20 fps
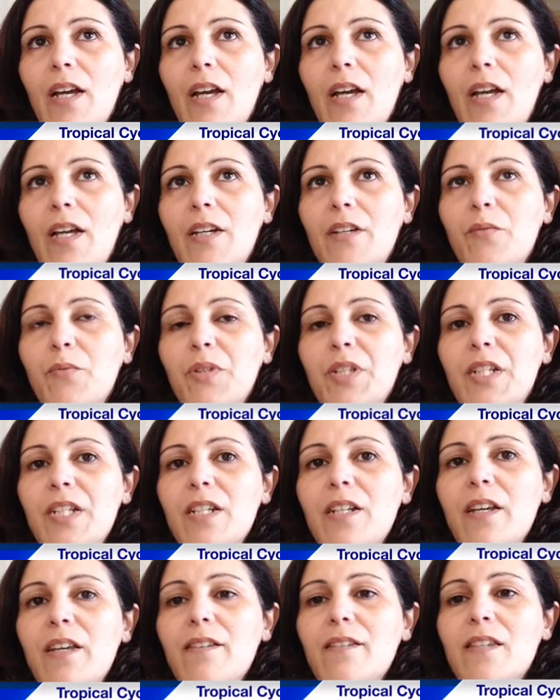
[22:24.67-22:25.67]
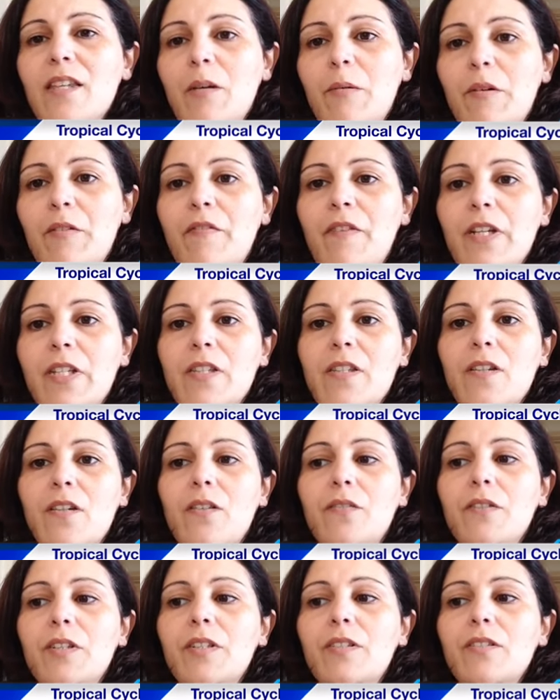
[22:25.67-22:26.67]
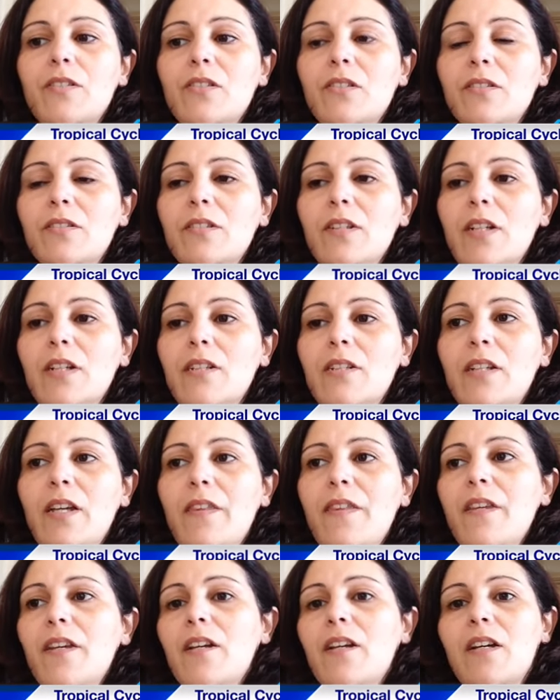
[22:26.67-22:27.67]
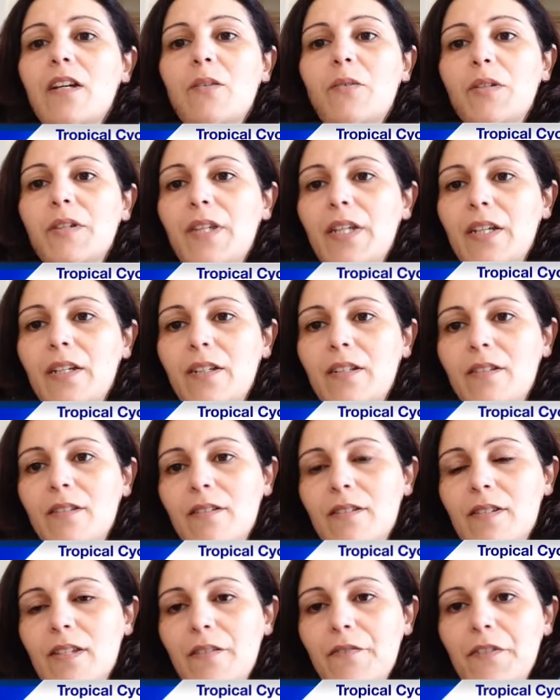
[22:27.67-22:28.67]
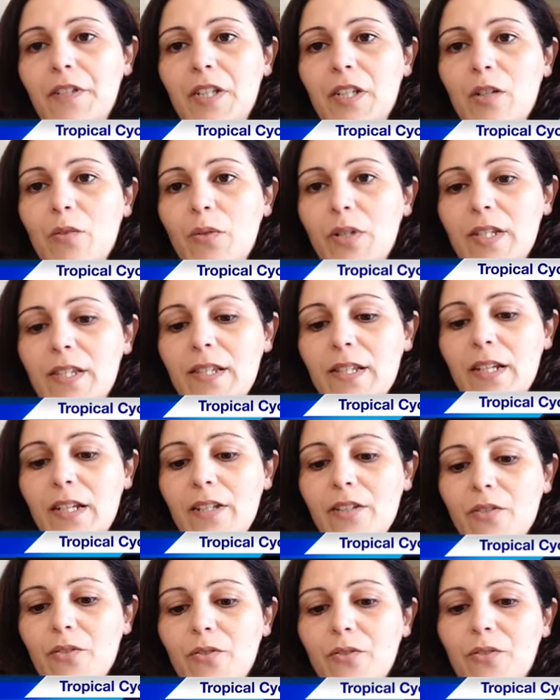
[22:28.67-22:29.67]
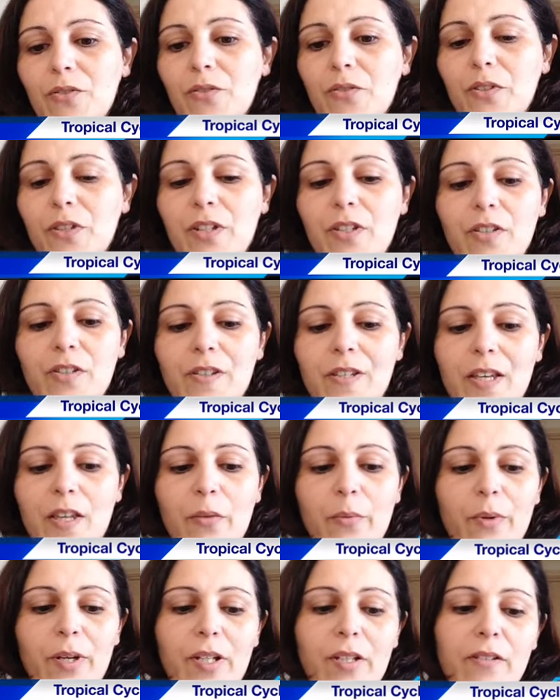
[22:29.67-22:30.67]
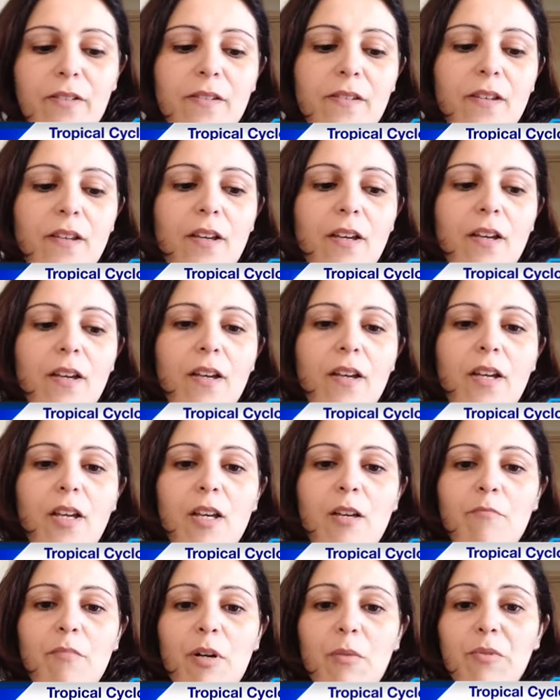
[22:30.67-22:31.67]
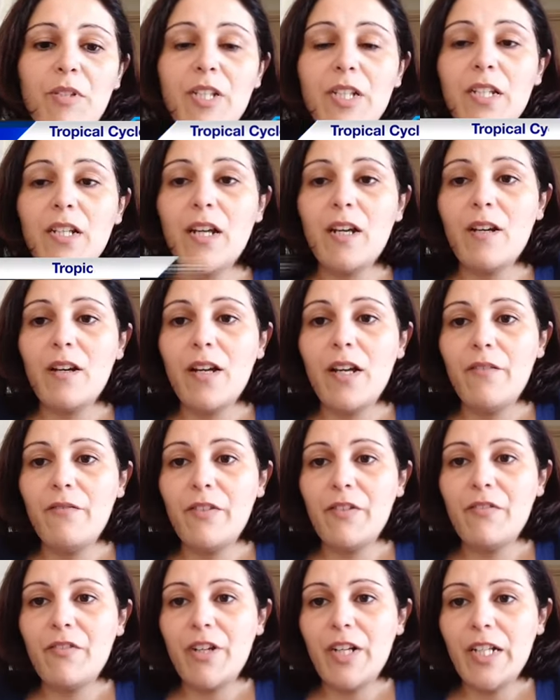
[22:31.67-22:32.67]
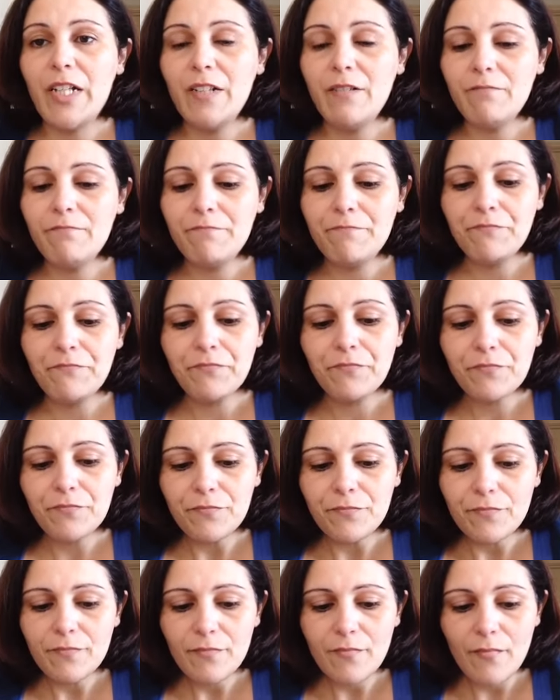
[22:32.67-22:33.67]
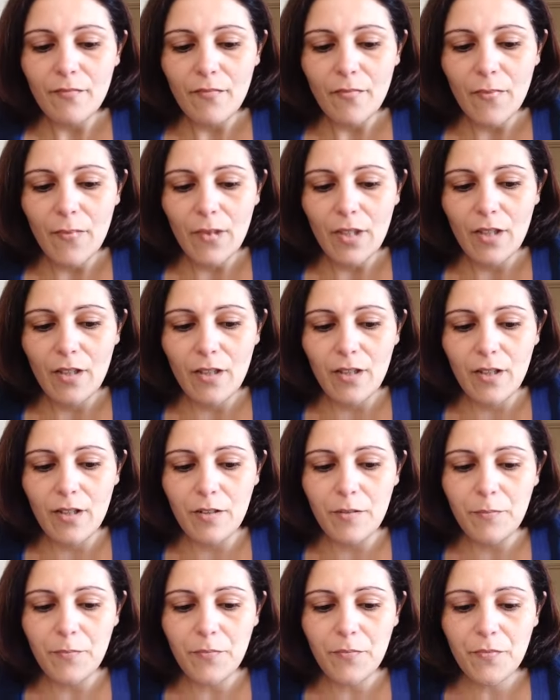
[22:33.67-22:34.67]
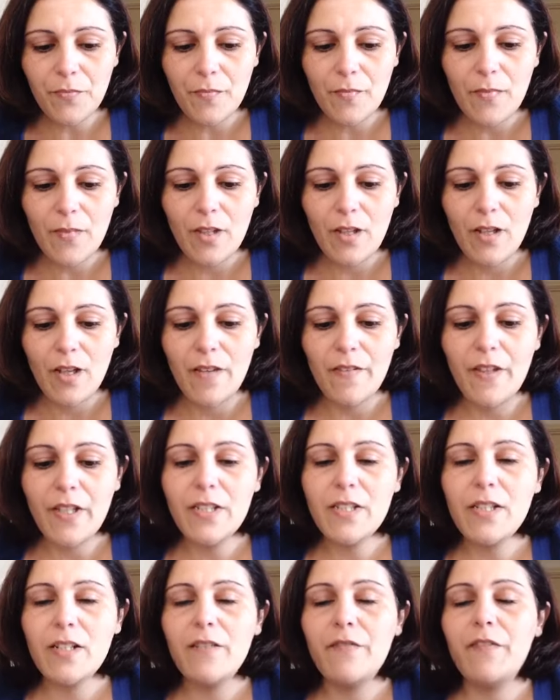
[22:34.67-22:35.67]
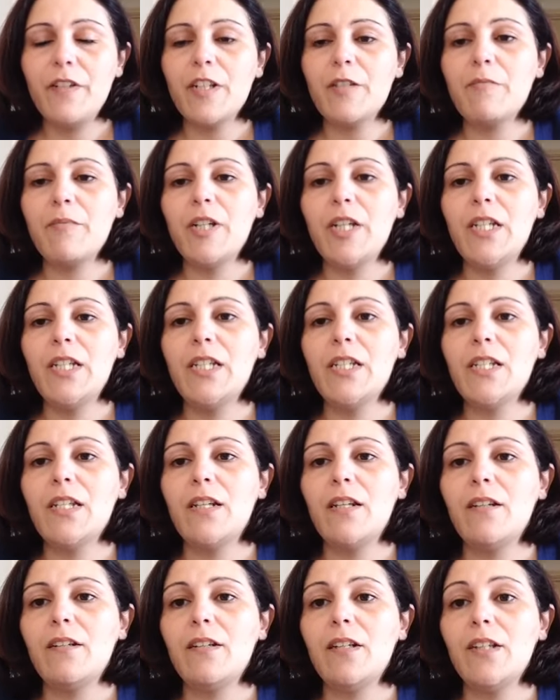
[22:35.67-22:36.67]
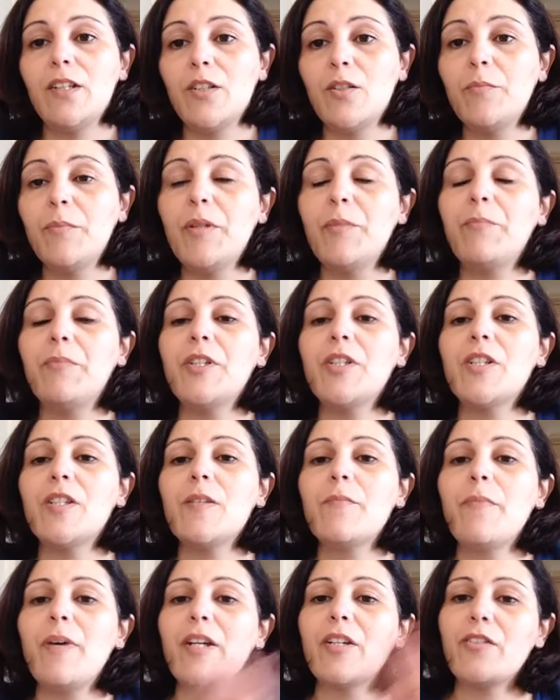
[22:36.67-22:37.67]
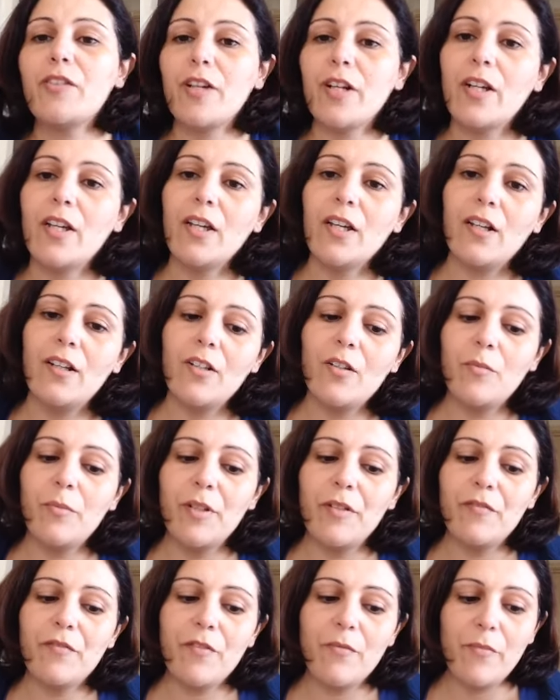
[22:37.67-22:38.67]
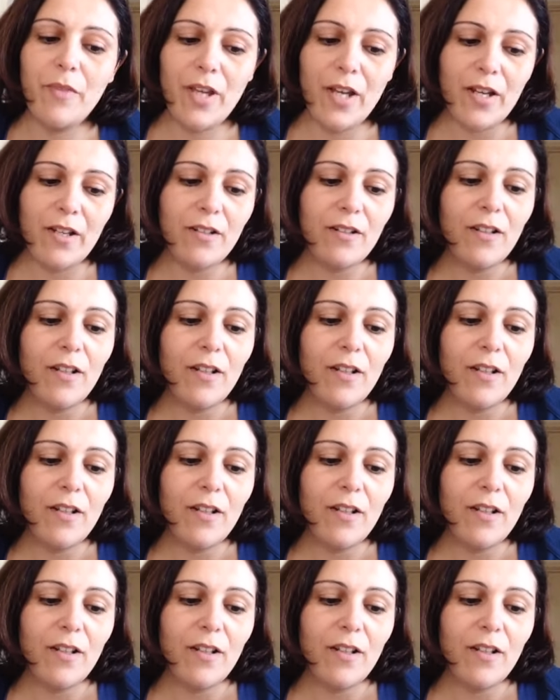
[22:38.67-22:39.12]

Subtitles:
and we did get some effects of it. Nothing like what they suffered in Queensland or northern New South Wales, but we did get heavy rain, and that did affect my internet a little bit. But just backtracking a little bit from that,